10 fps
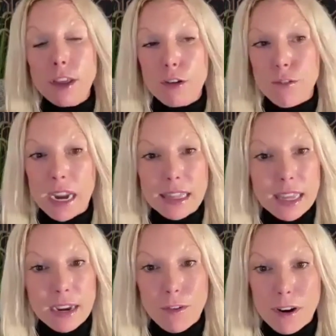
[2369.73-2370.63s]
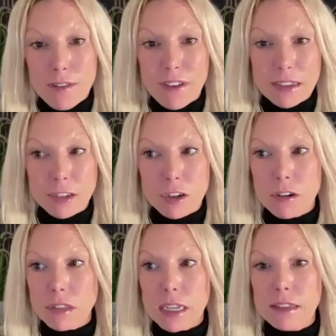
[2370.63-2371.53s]
The great thing for
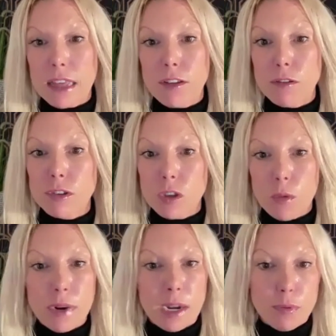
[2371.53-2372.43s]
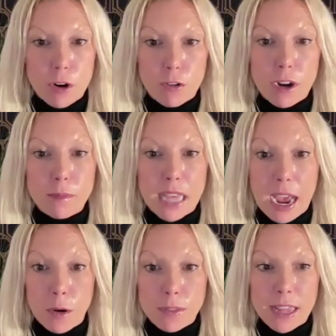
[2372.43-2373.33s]
investors is that there's so many programs
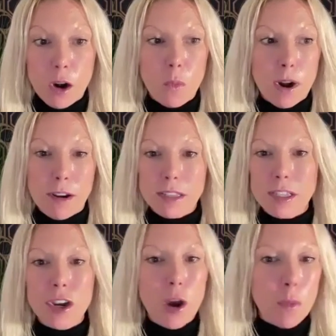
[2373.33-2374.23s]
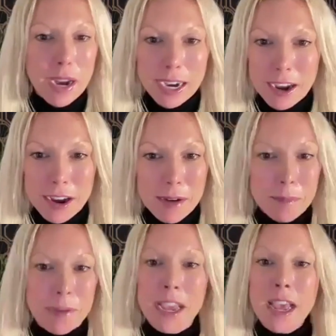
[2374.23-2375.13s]
out there where it's no
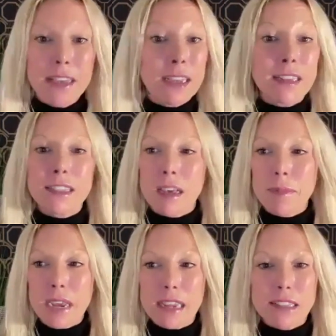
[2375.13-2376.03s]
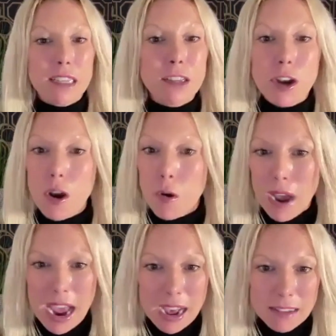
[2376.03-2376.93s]
income, in some cases,
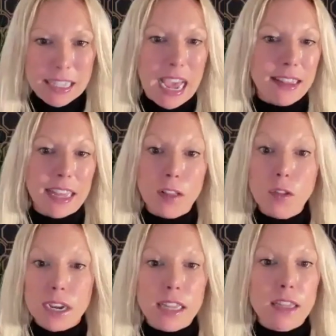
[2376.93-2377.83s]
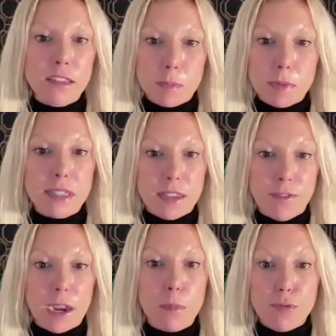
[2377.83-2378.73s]
no asset. They look at the
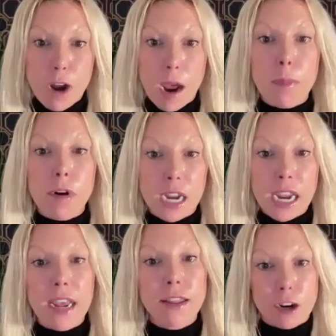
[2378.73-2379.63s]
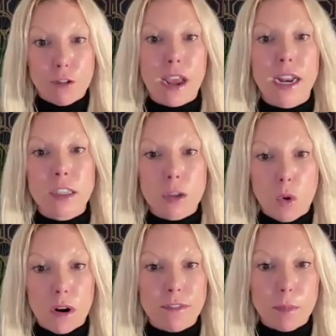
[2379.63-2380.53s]
specific property and the credit
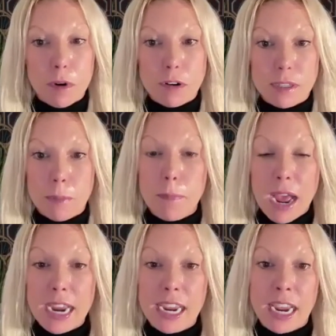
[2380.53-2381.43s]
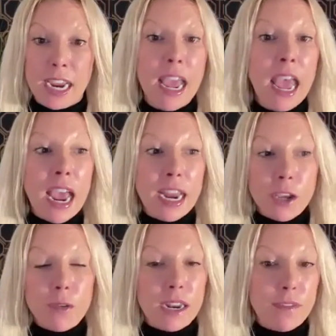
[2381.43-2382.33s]
score of the person buying,
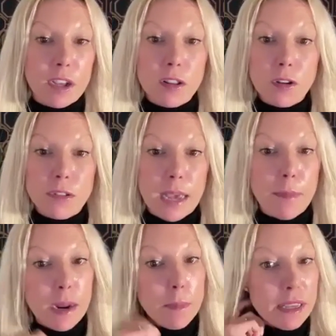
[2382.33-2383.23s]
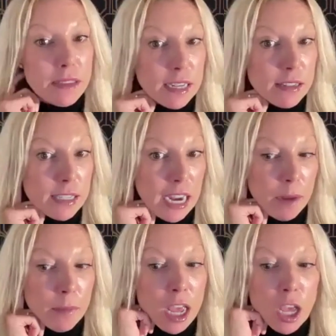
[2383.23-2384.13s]
and you can even close them in a business
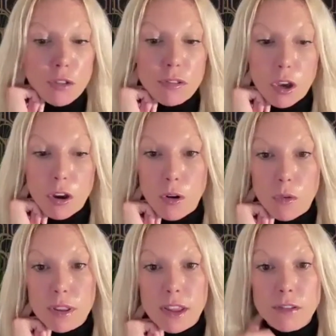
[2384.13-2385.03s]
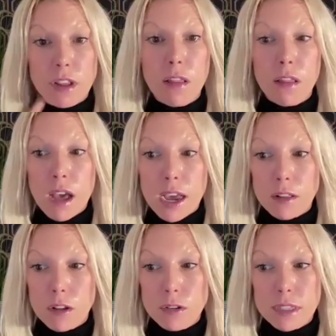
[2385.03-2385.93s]
name. So there's a lot
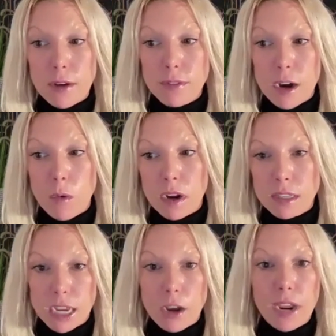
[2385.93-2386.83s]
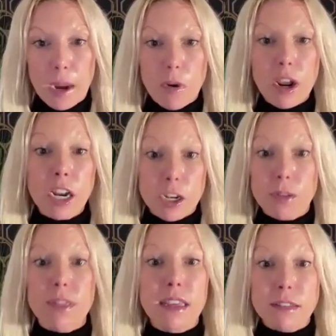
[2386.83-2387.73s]
of loans out there where it's like, okay, we're going to
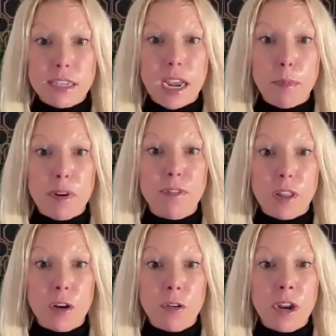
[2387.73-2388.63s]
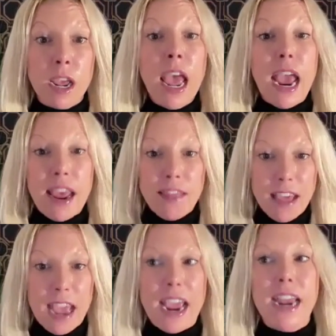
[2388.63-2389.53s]
do this type of loan
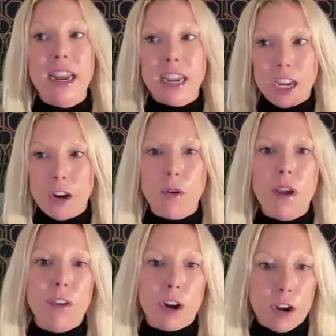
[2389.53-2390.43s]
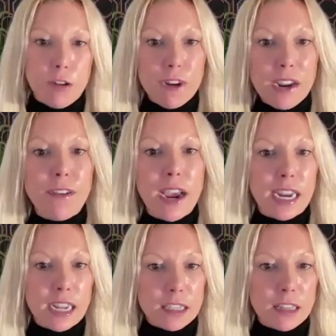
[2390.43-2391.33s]
and then, you know, if you're going to
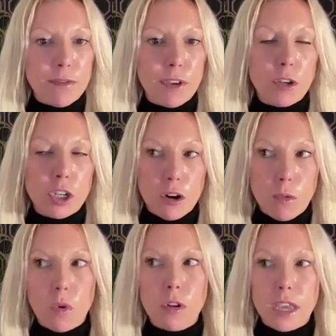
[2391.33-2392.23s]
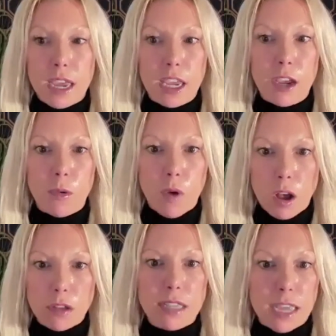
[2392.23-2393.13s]
refinance in the future, we'll get you
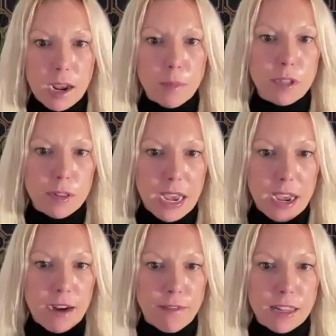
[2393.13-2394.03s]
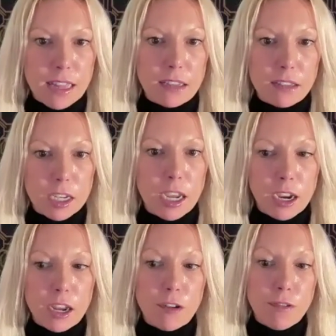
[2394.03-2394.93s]
all set up so that everything's
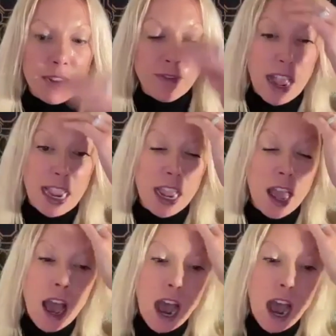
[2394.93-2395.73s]
looking good to refi.